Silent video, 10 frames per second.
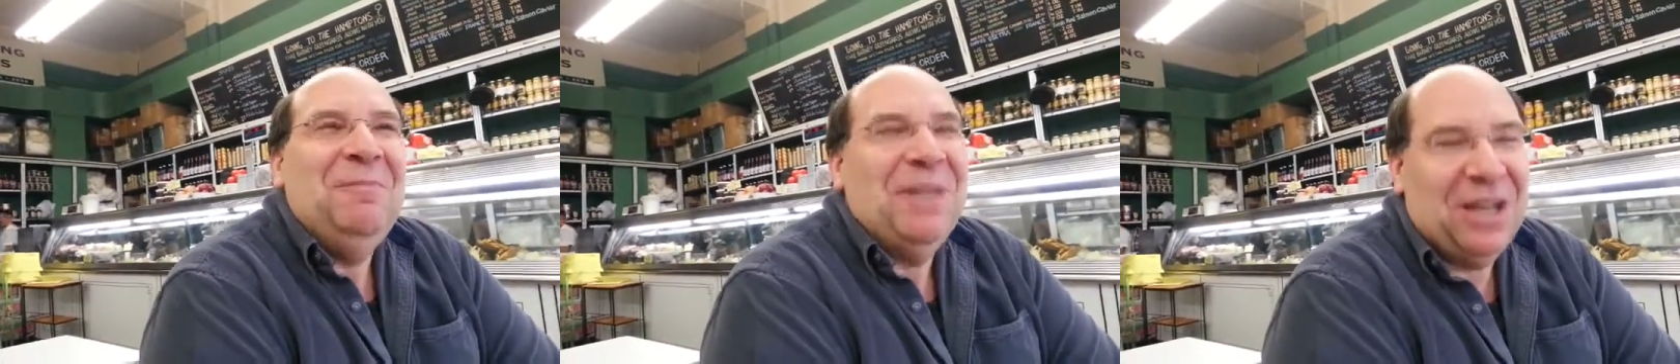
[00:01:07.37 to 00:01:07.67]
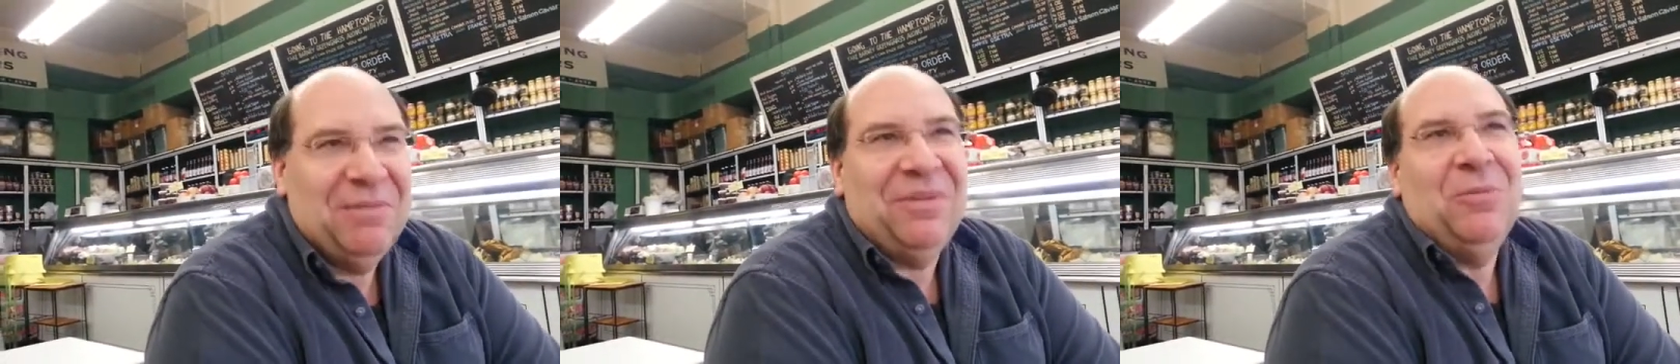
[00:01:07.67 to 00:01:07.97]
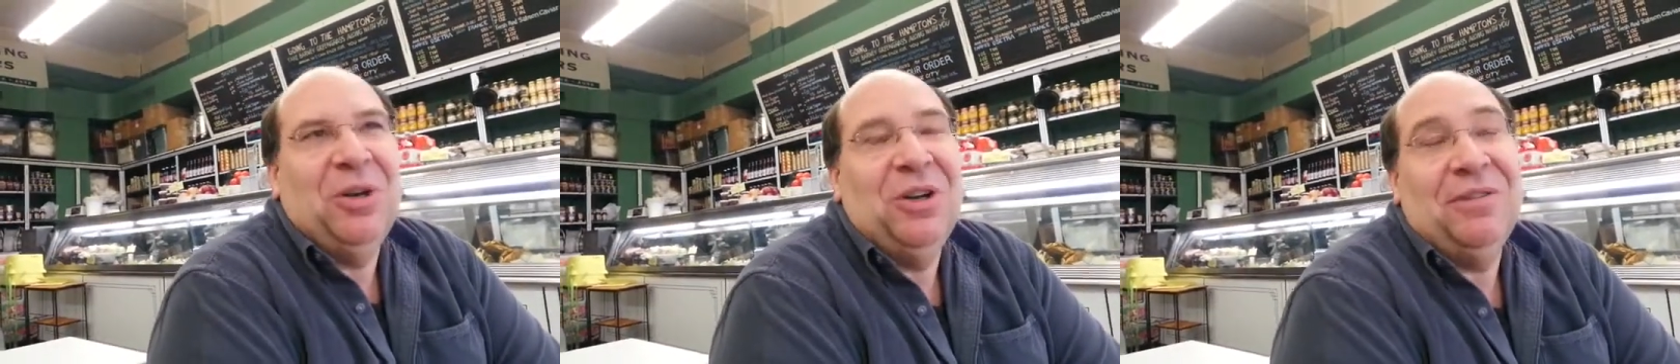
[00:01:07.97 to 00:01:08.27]
they come from
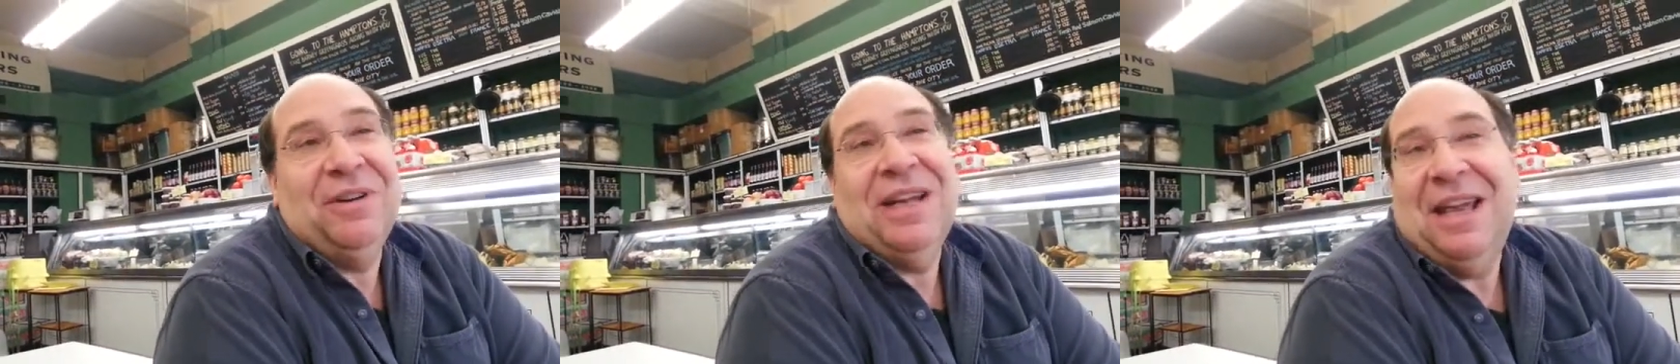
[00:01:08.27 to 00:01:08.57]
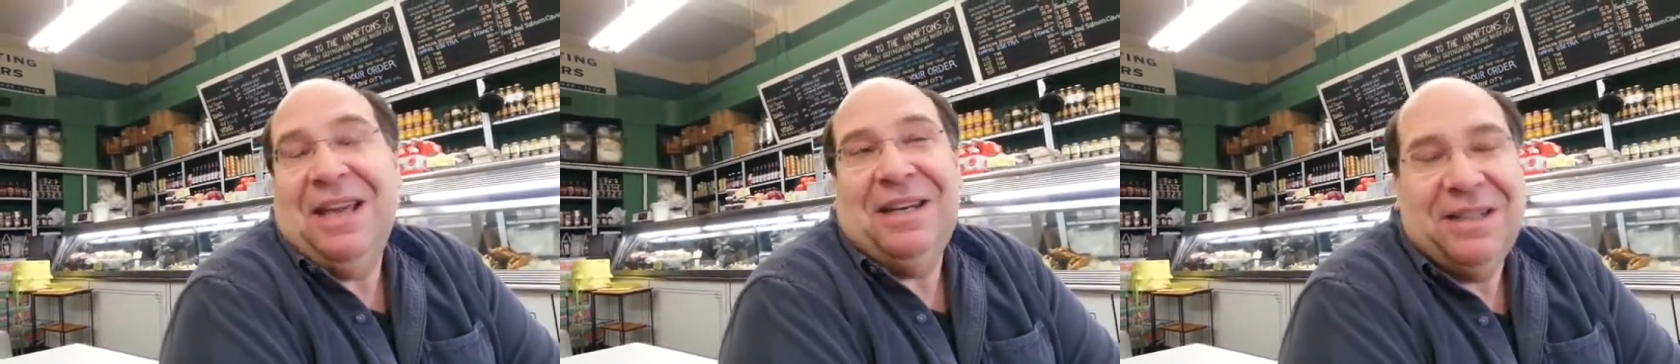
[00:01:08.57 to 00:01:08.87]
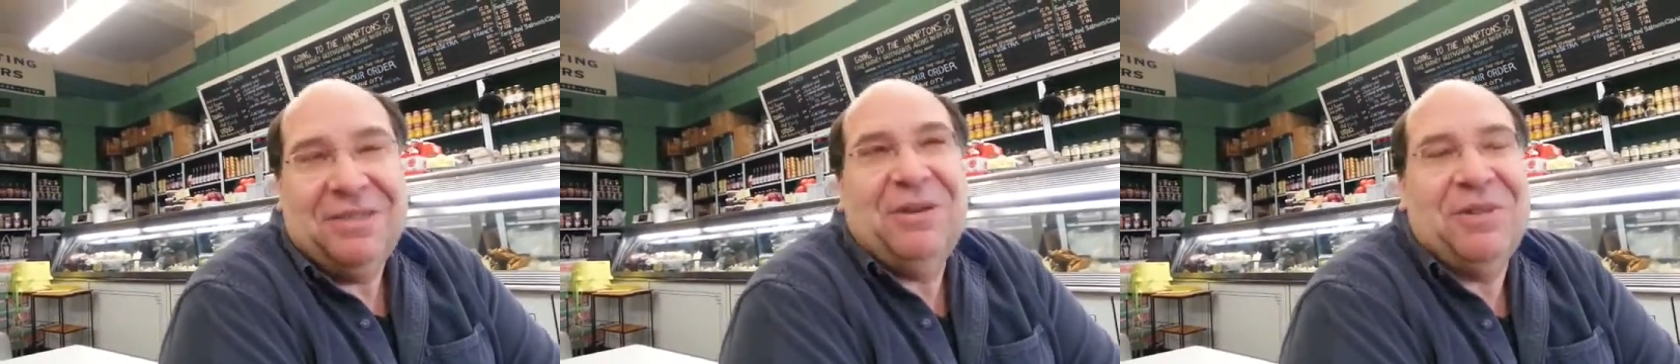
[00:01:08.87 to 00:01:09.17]
all over,
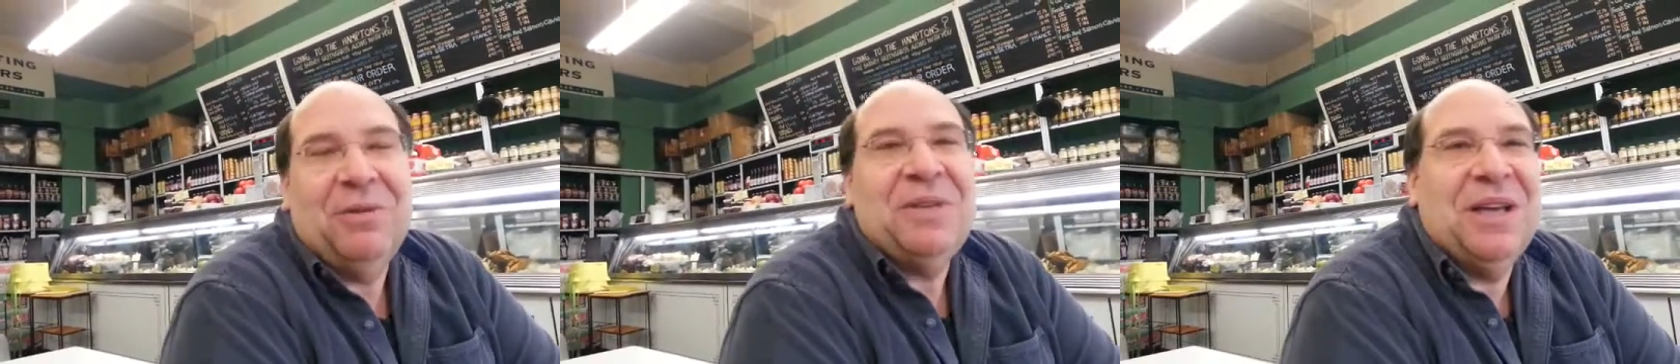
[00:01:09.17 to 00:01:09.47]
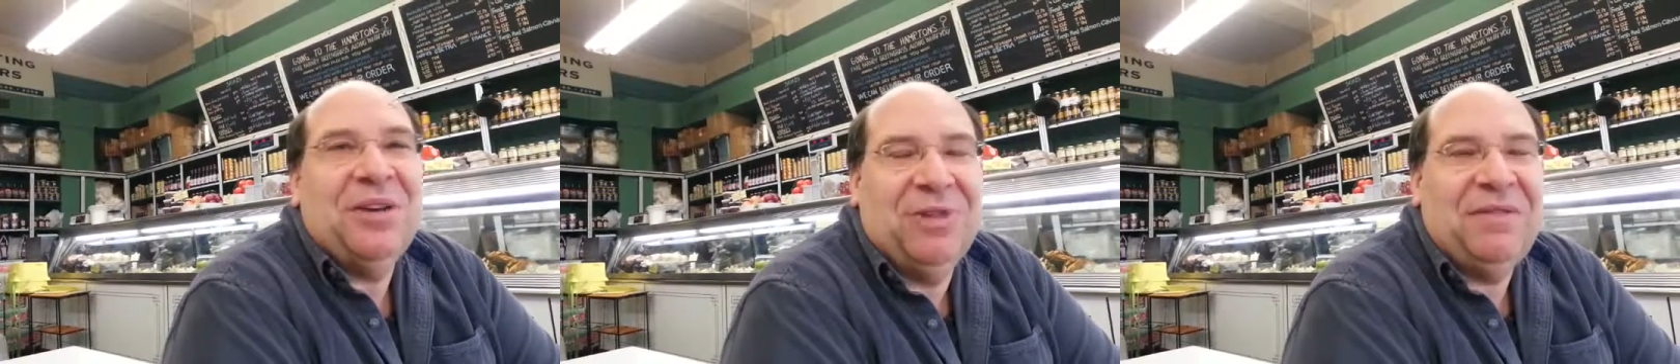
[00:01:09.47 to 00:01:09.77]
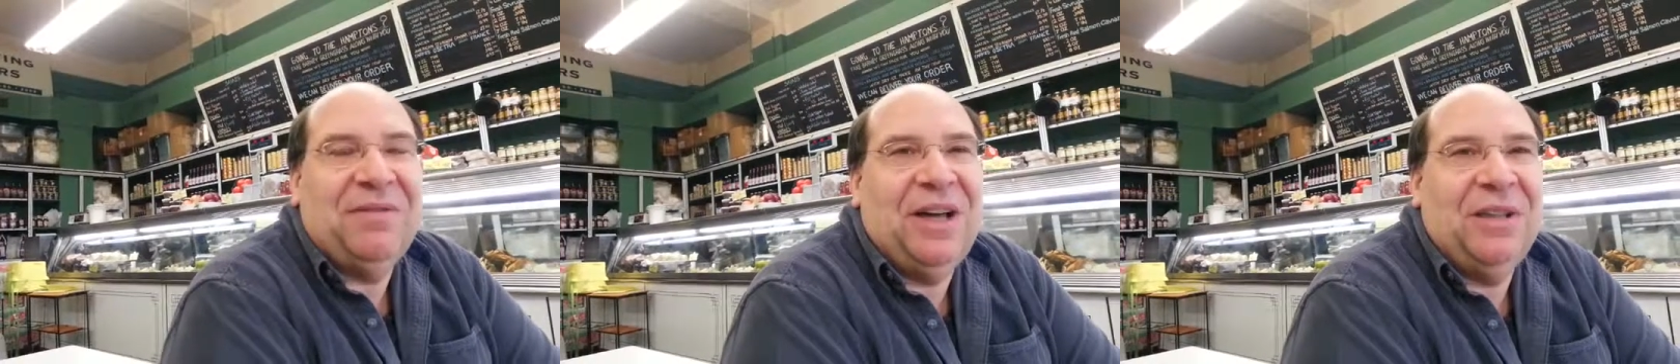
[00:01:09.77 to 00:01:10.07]
and we've always had a great
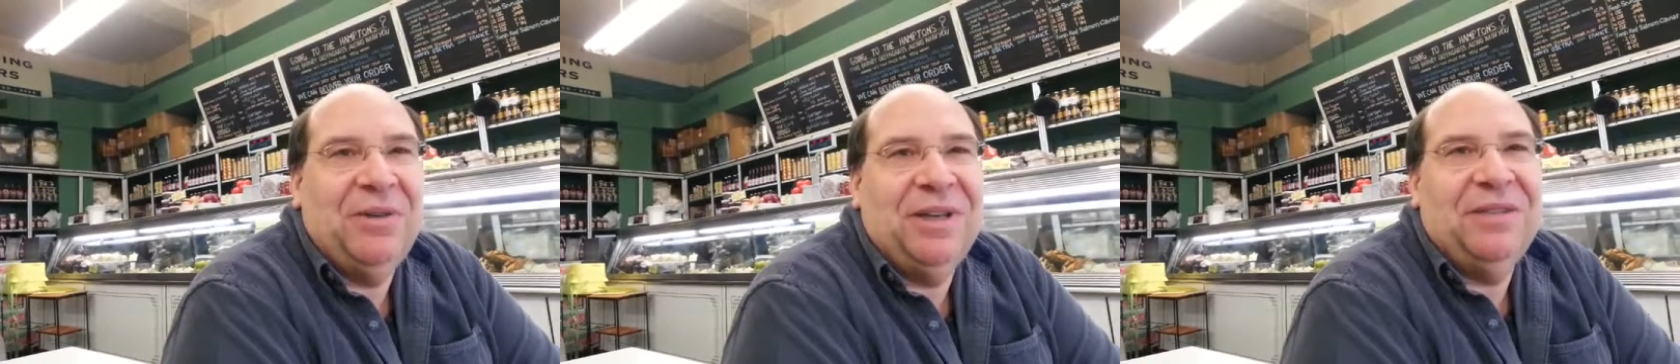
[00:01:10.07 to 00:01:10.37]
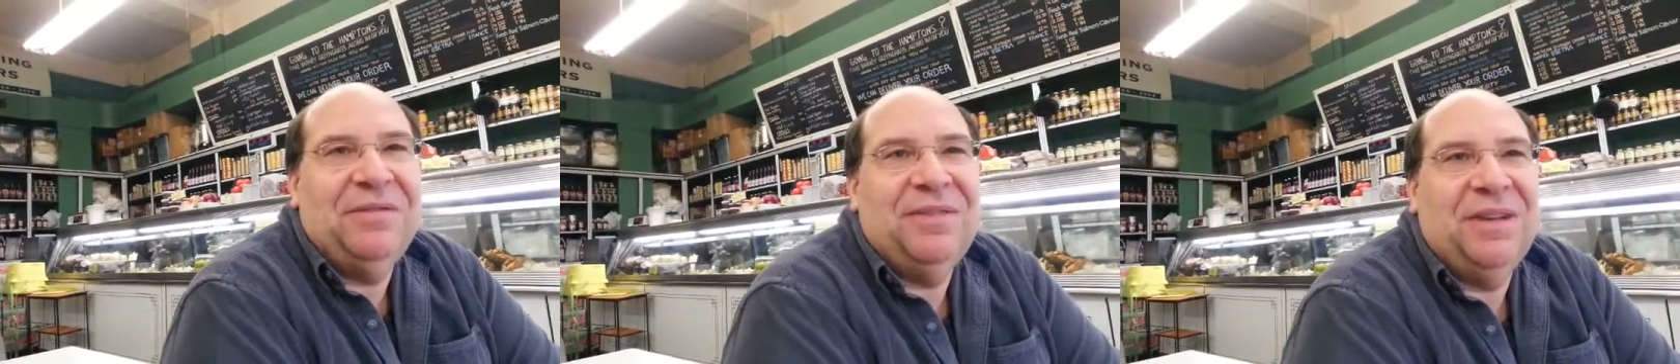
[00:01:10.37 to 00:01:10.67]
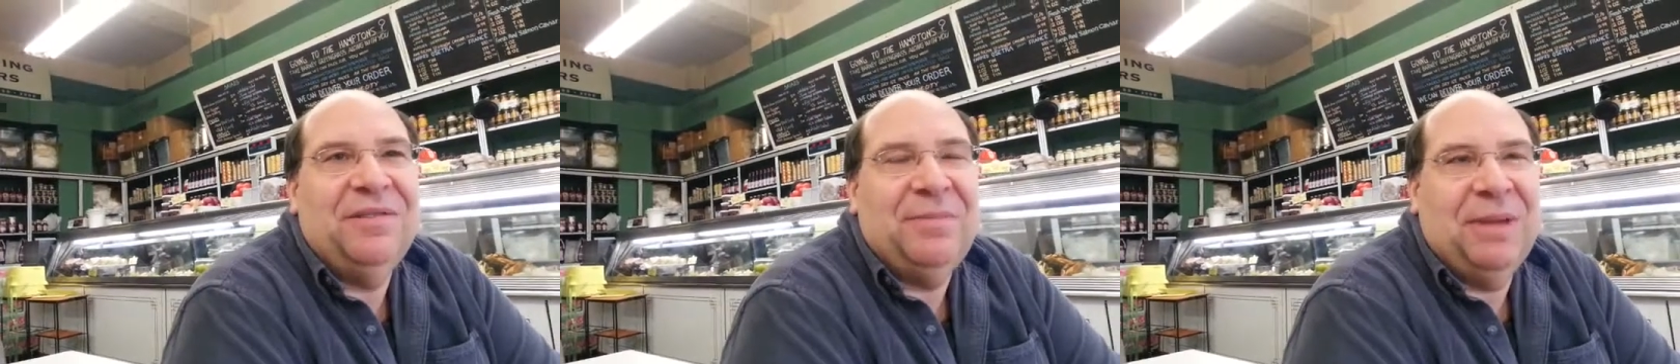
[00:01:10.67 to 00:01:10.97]
following of,
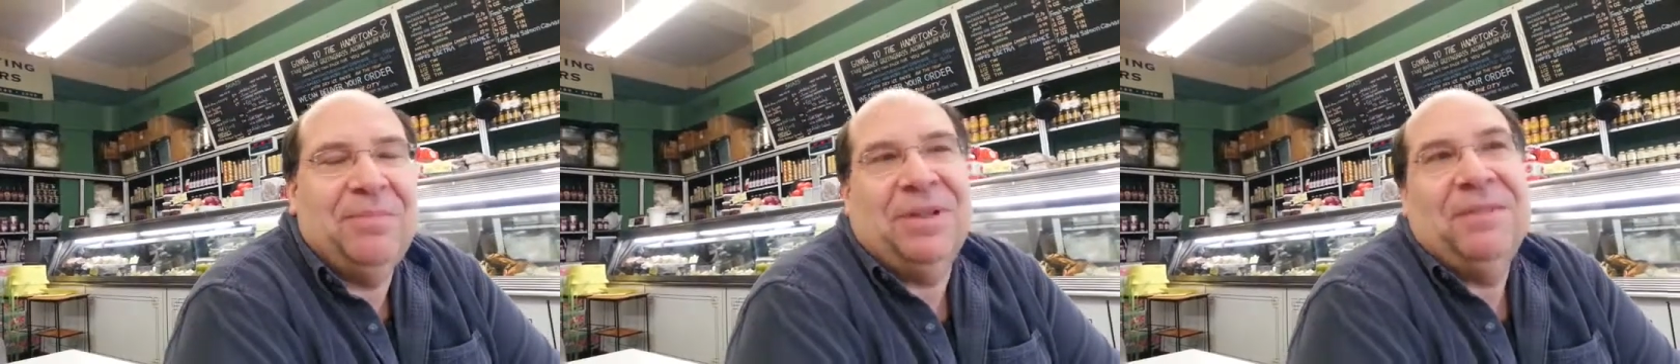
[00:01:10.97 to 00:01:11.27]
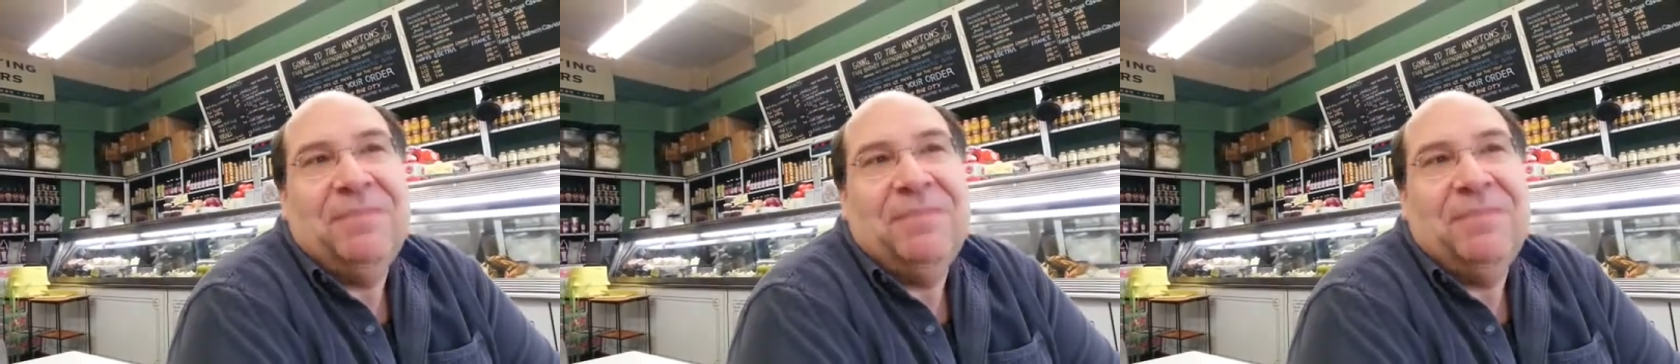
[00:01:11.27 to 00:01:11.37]
of people.